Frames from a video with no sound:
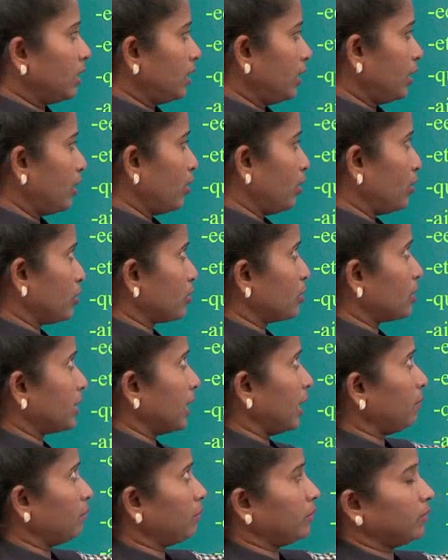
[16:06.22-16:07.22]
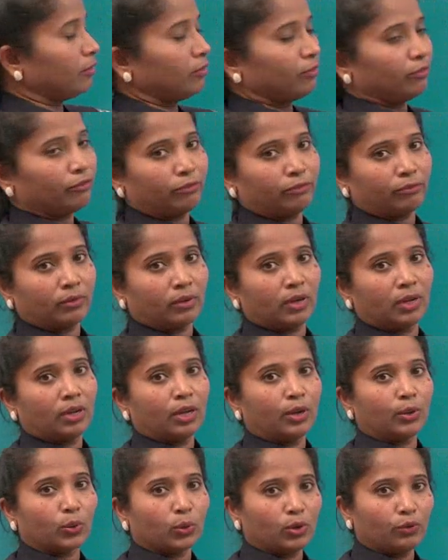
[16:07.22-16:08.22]
Here also same
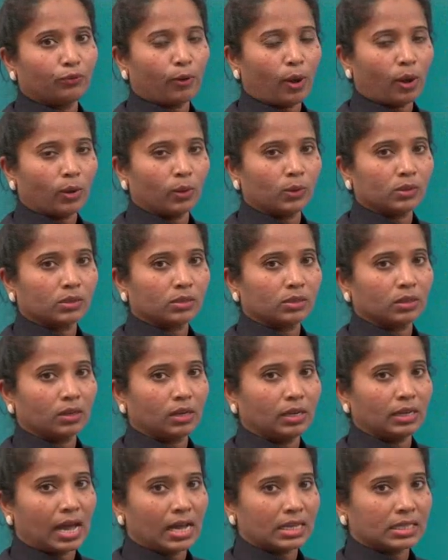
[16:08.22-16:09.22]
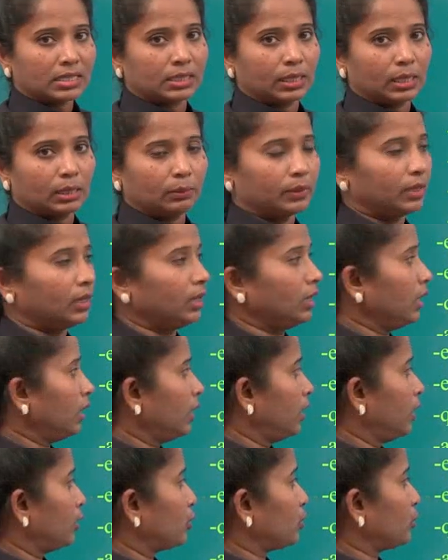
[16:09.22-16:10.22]
rule follows, last syllable.
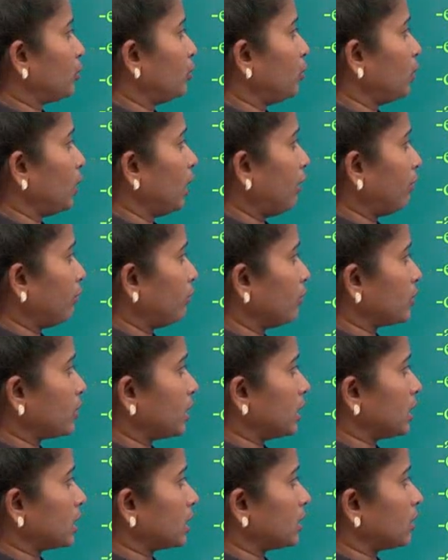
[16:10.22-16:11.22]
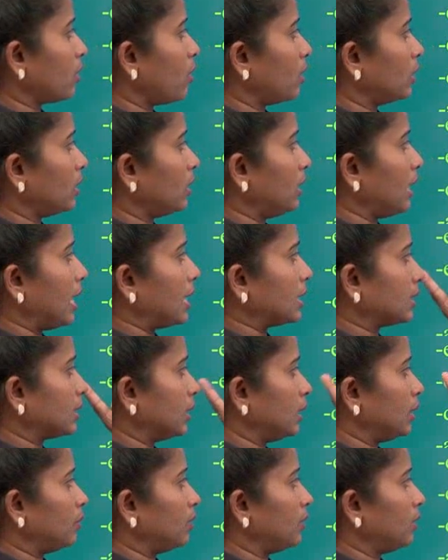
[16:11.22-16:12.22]
So you have to stress on the last
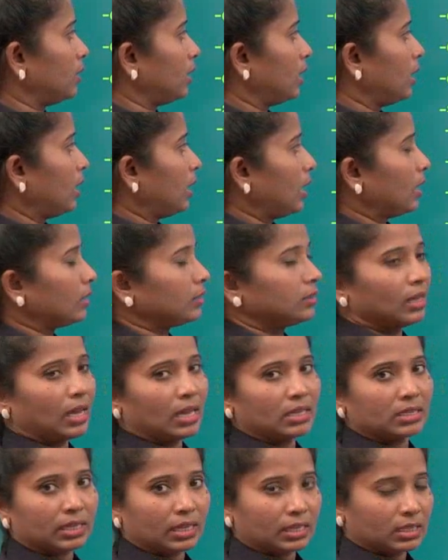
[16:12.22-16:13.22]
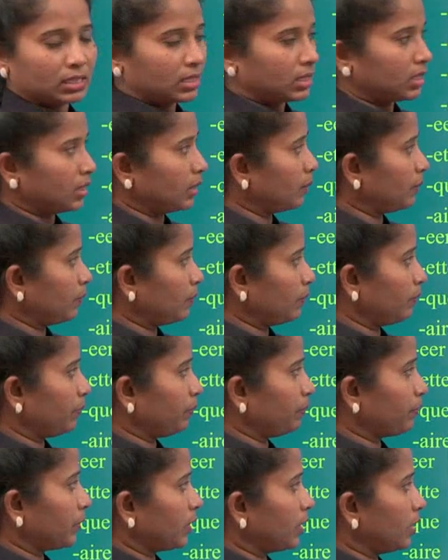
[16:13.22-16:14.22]
syllable. Gazette,
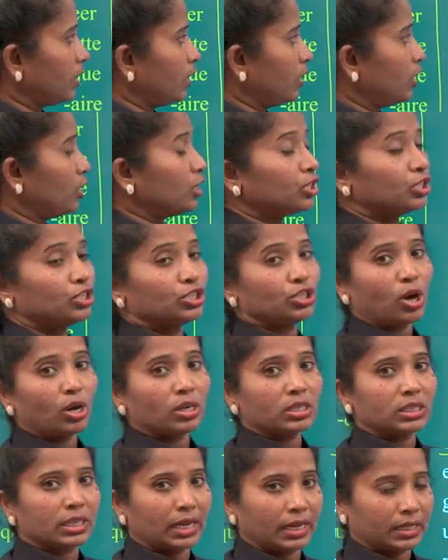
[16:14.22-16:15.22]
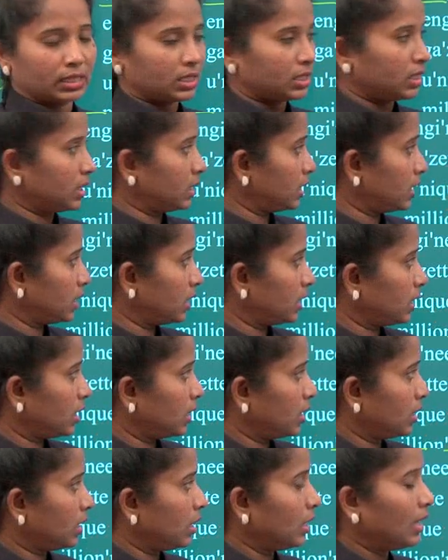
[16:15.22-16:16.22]
Georgette,
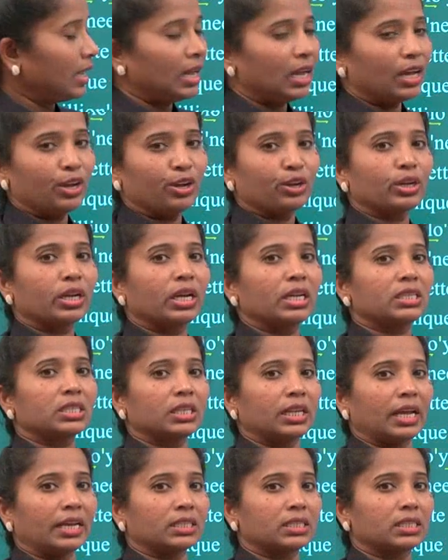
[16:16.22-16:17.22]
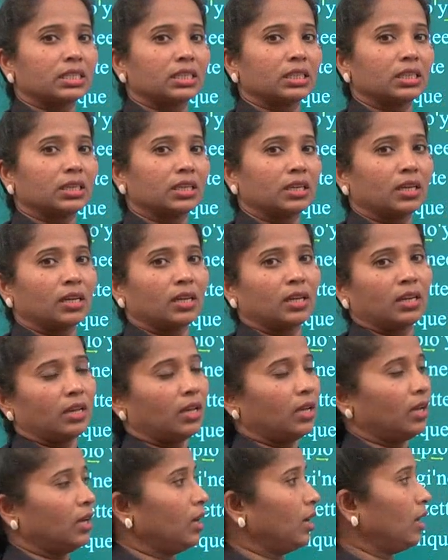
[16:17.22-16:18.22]
kitchenette.
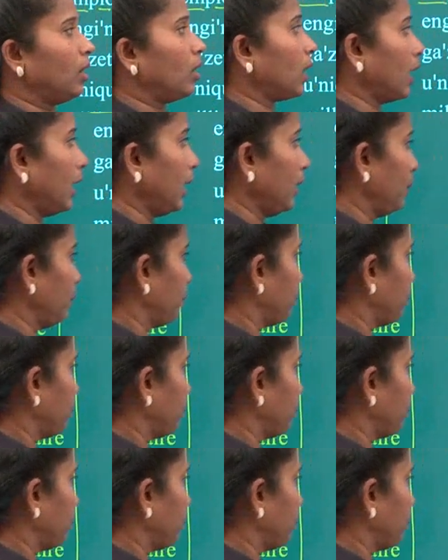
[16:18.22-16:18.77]
Okay.